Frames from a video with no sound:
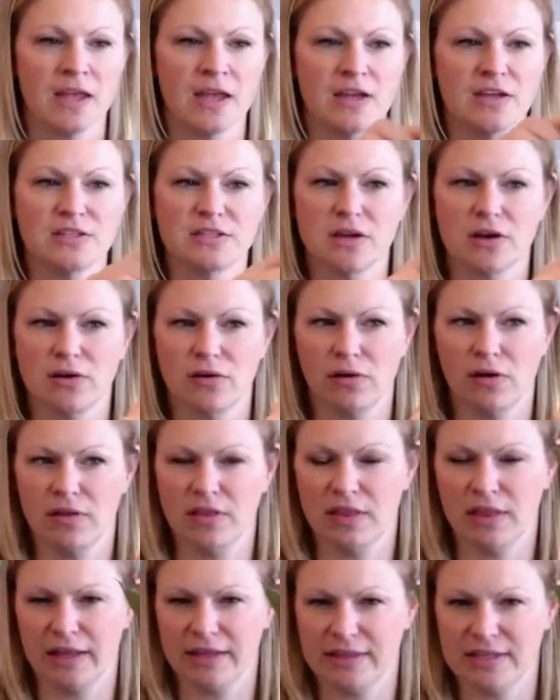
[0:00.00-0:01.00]
So
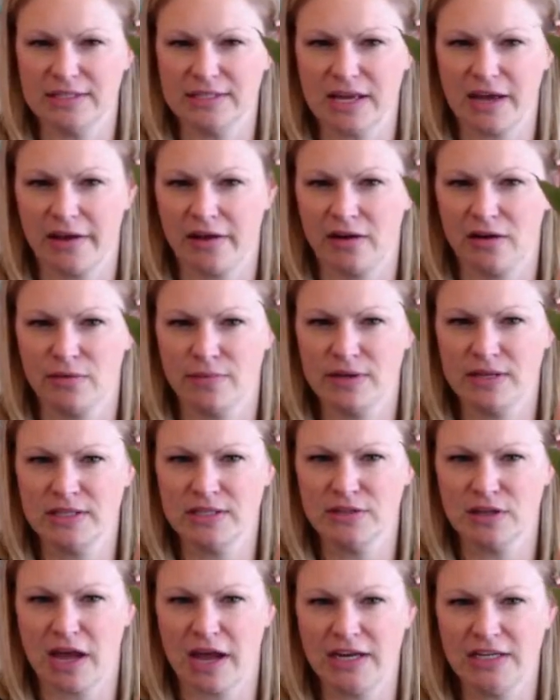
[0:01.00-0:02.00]
like these higher ones,
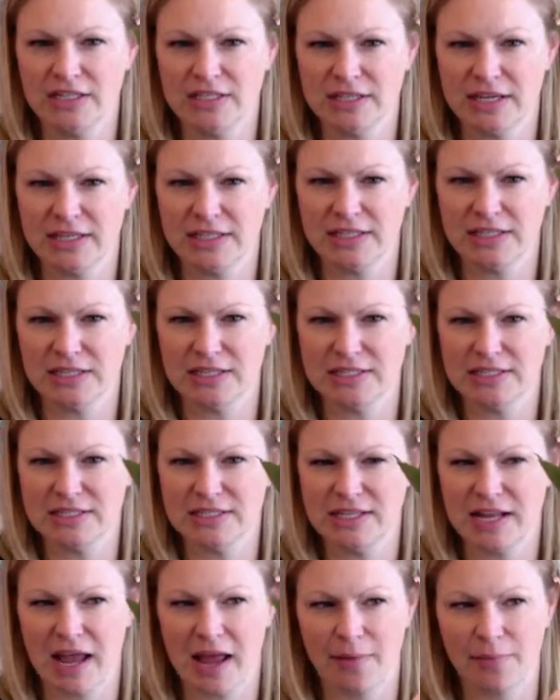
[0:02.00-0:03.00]
I just like to
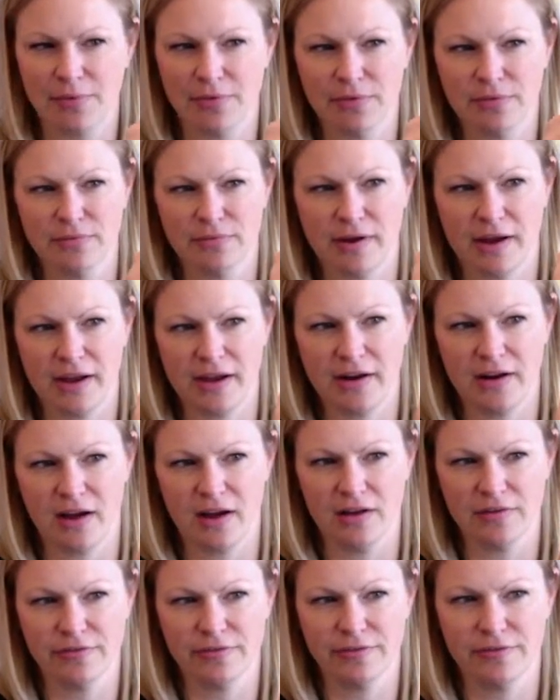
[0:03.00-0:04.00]
snap right
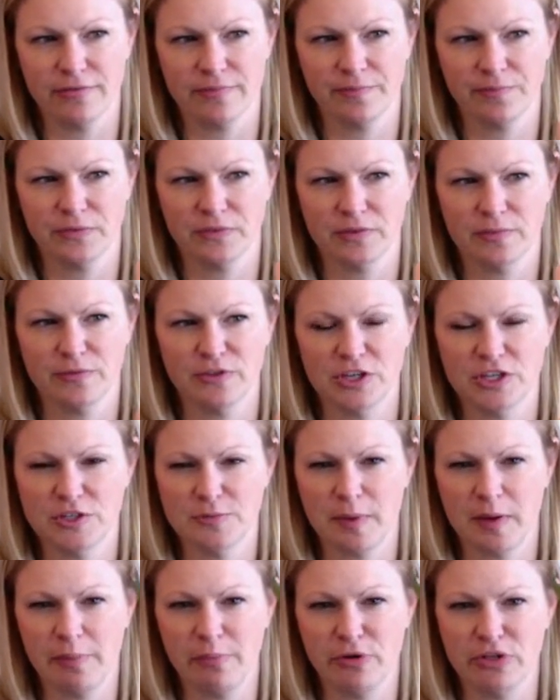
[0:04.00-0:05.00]
off just
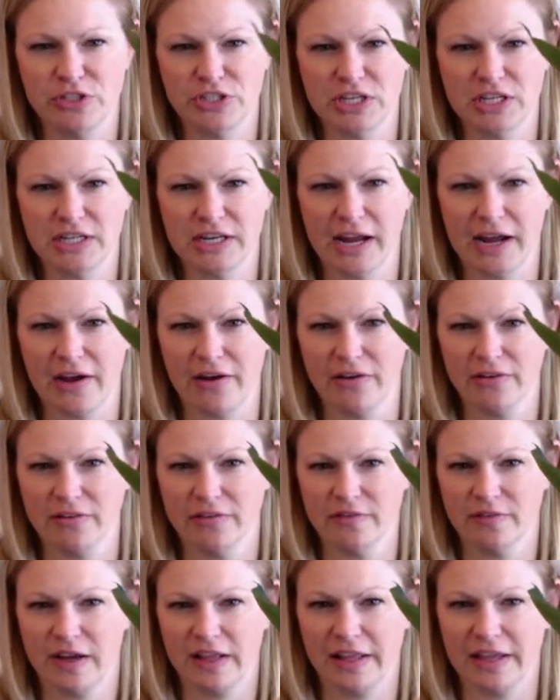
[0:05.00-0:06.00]
by pushing down,
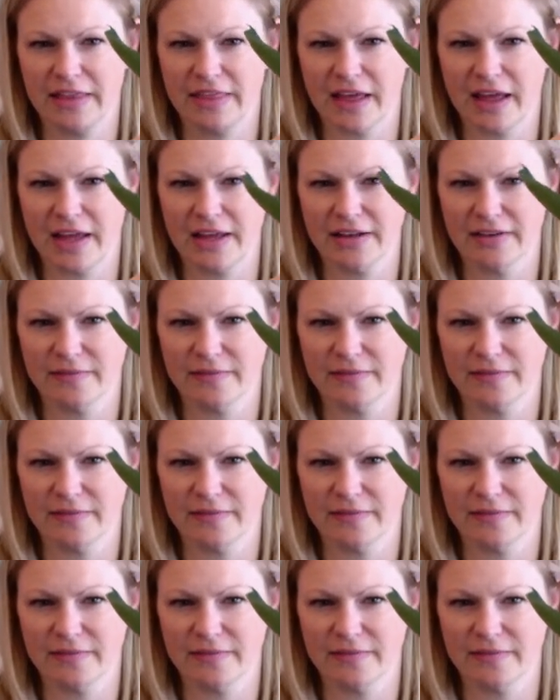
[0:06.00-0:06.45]
right like that.